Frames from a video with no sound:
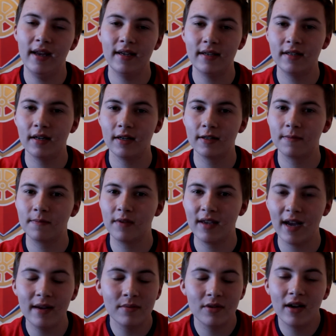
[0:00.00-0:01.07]
It's just
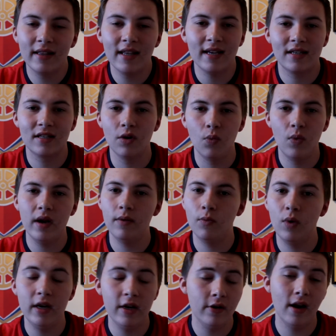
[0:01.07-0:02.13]
games like this that
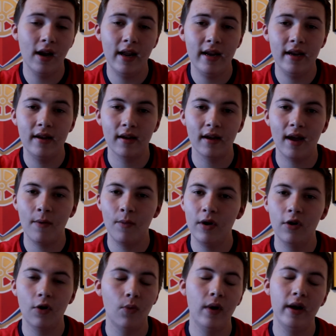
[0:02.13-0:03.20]
win you the league, and we're
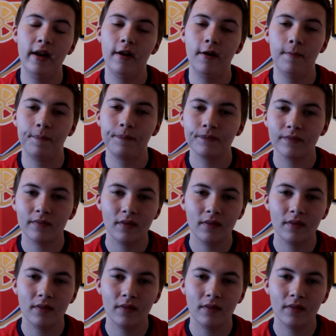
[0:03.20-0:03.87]
not winning them.